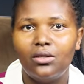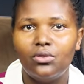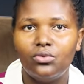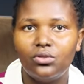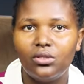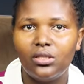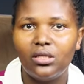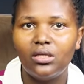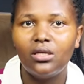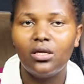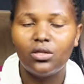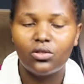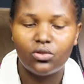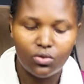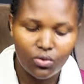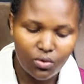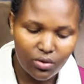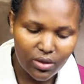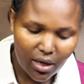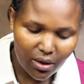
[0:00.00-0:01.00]
You see,
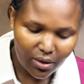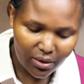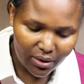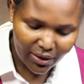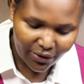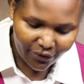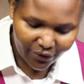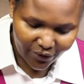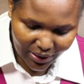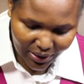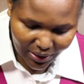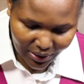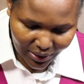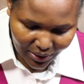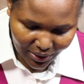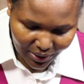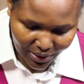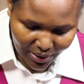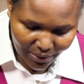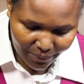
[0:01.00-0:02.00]
so here
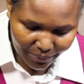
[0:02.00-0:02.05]
definitely